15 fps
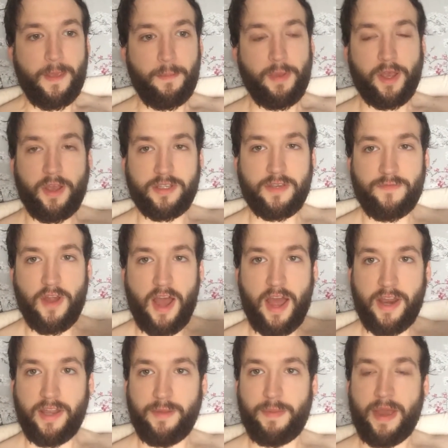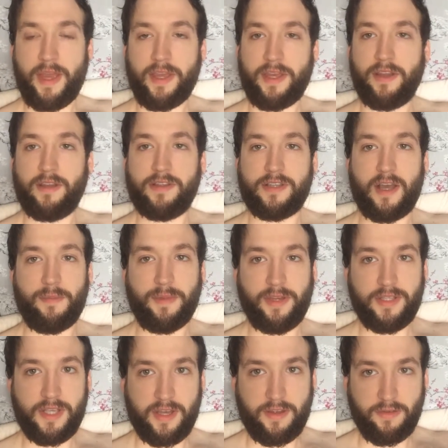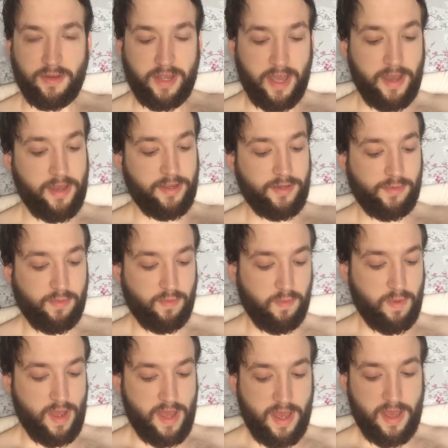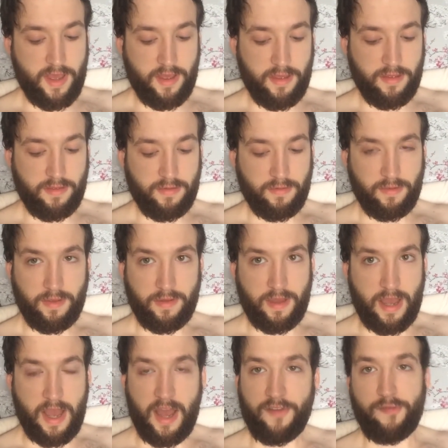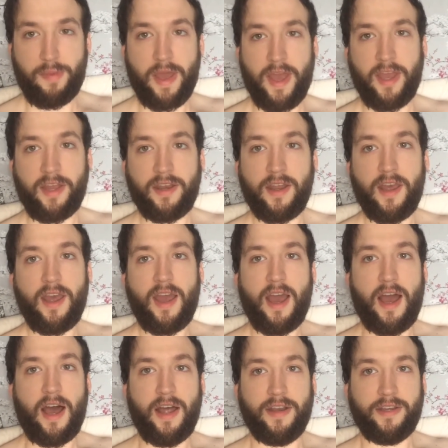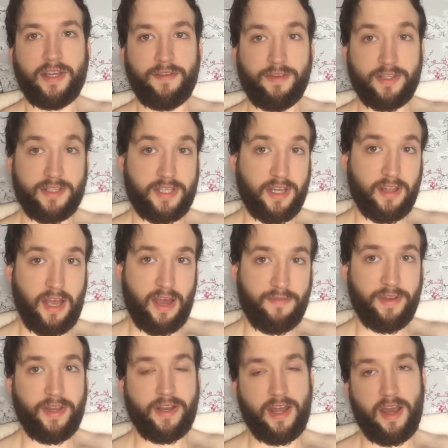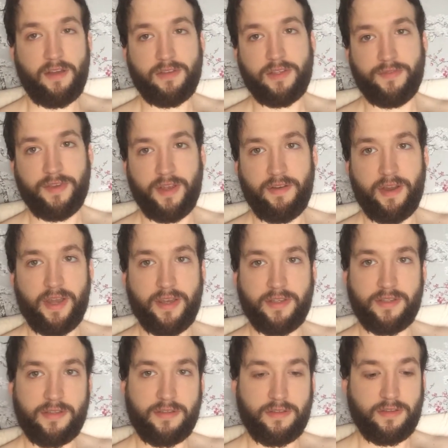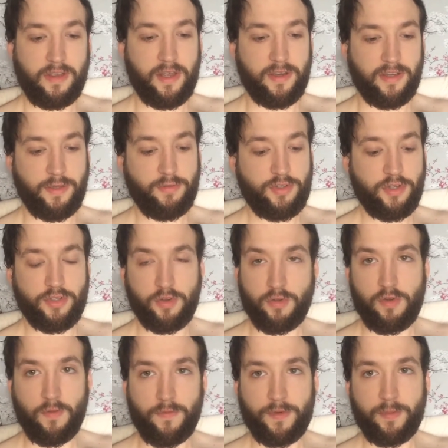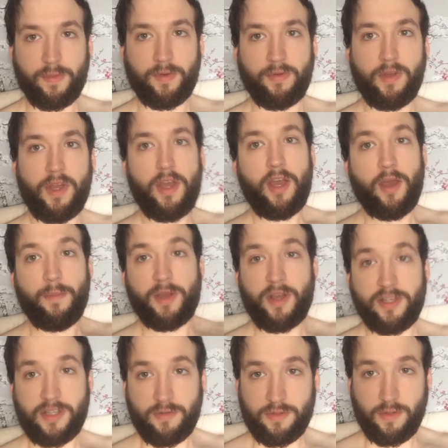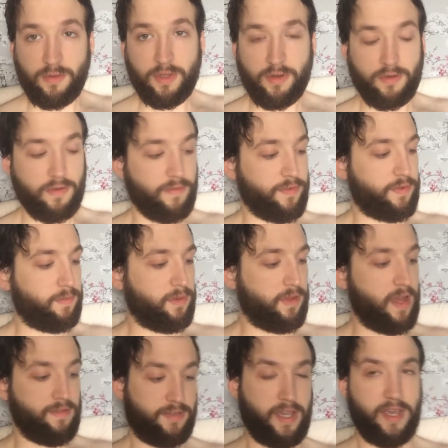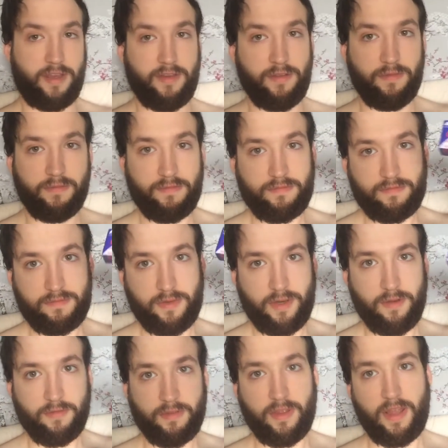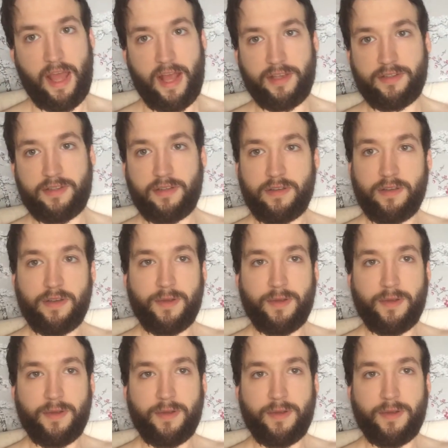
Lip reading: because I've not had any painkillers, that means I can gauge where I have pain and if I still have it and how severe it is. And it was just uncomfortable, and because it was only uncomfortable, I've taken, you know, less